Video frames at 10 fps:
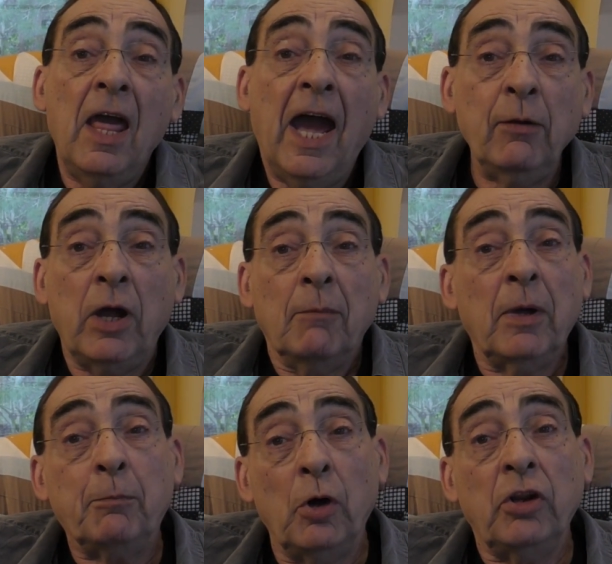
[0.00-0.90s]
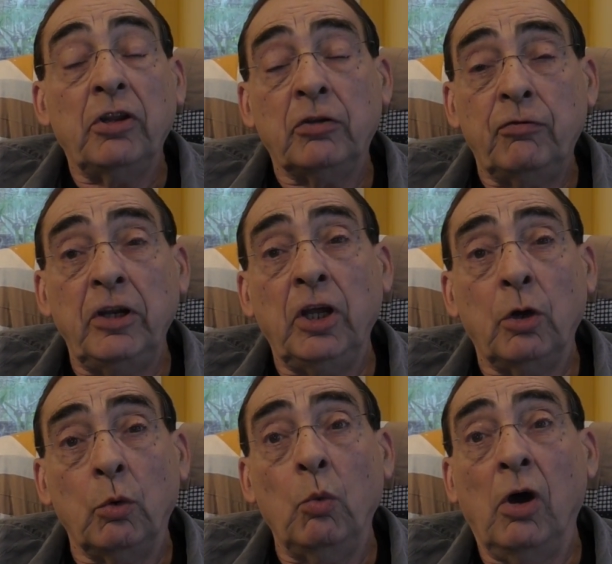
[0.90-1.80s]
Anyway, my point of this
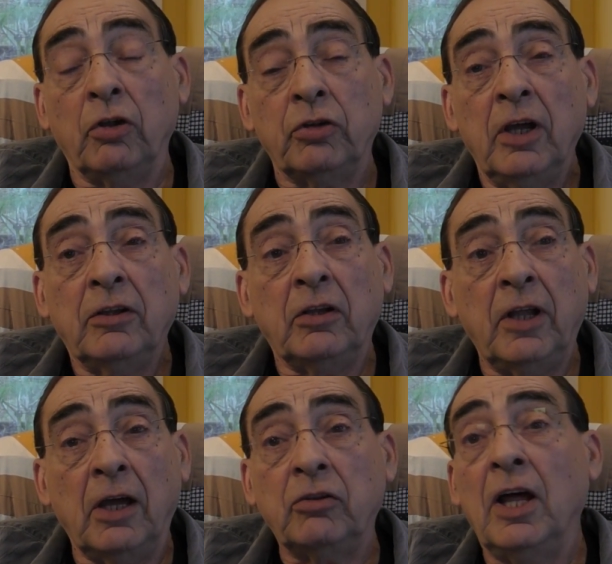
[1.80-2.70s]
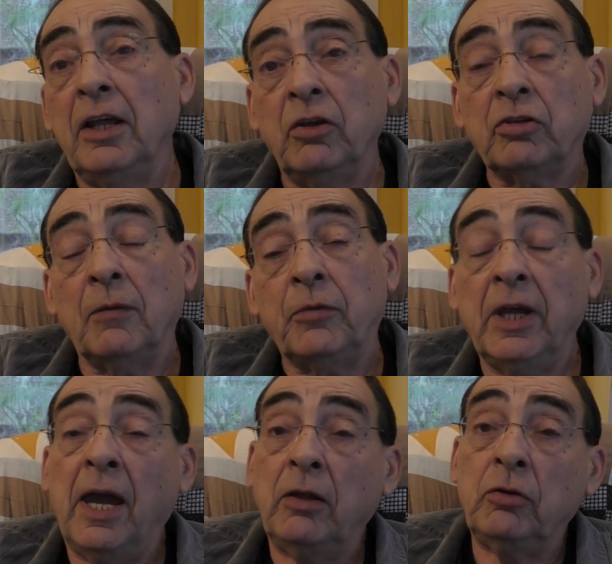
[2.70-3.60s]
video was that they are telling us
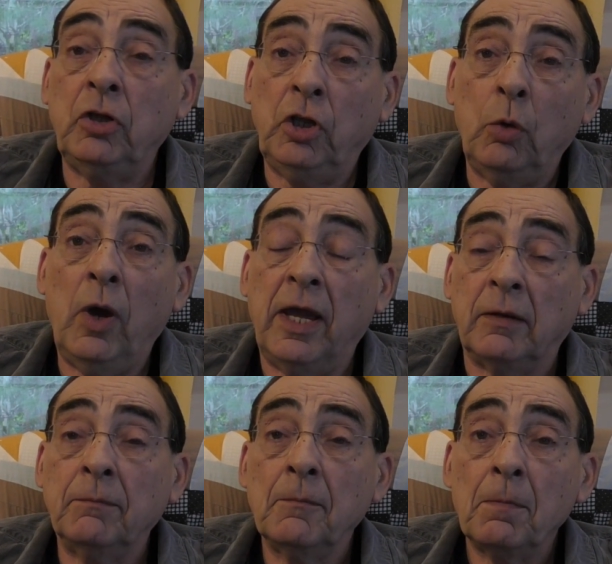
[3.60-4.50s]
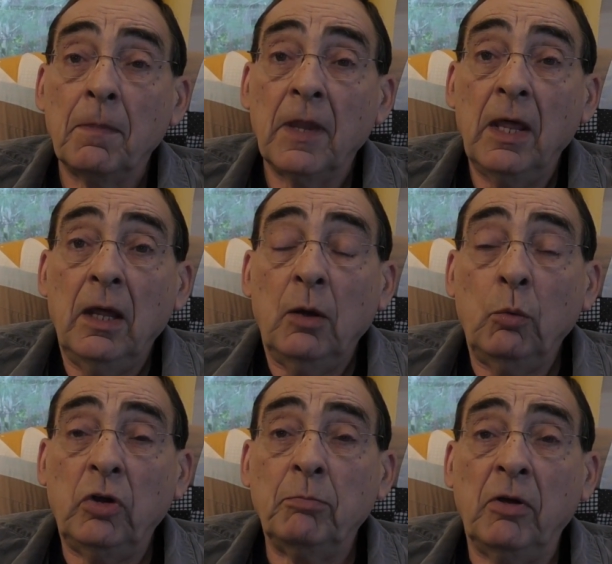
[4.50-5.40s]
something, and the U N,
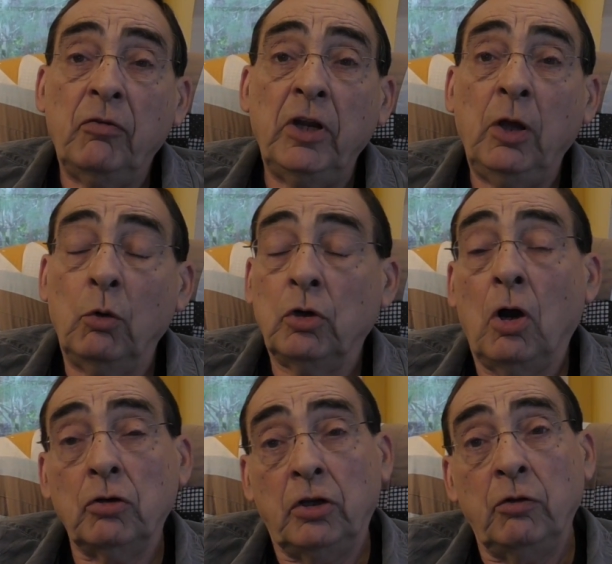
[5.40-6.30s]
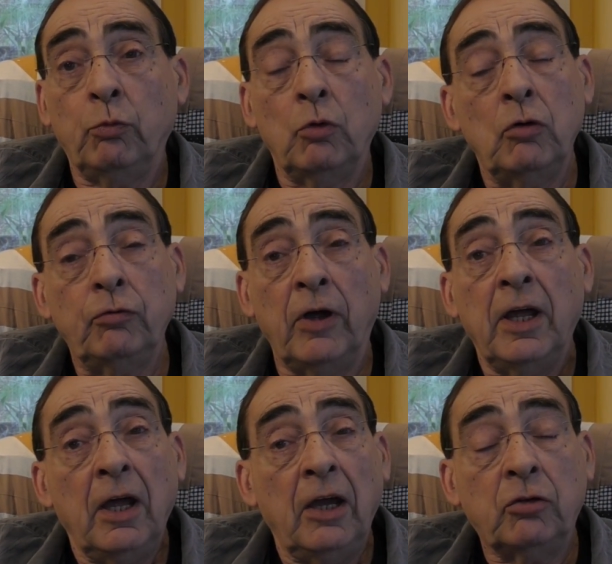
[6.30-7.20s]
with my video on cognitive
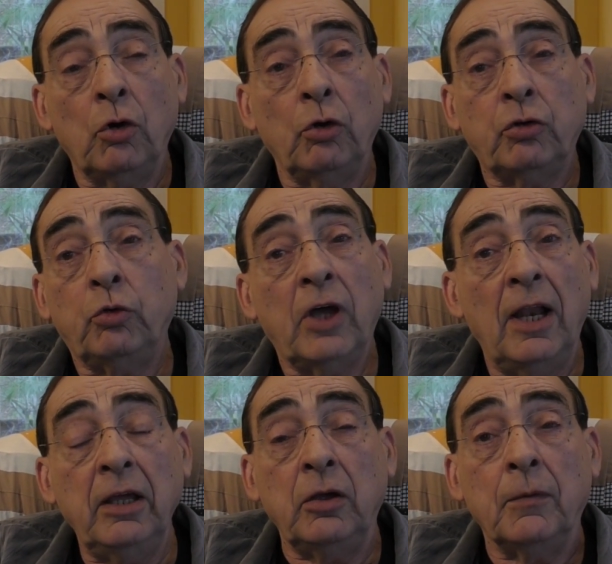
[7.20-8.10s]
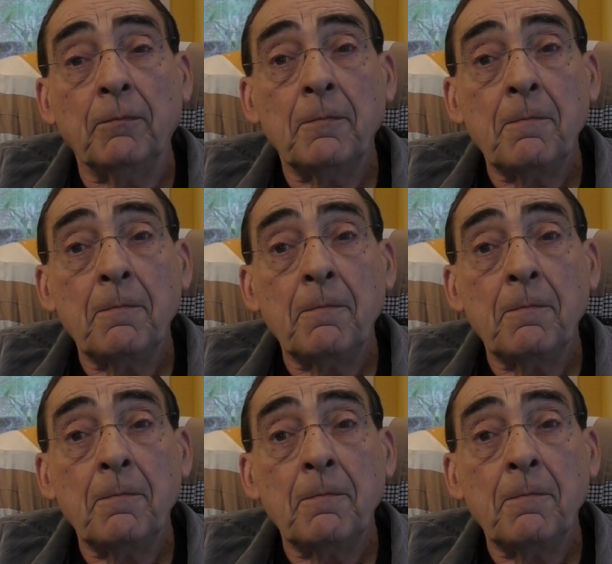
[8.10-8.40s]
warfare, is also telling you.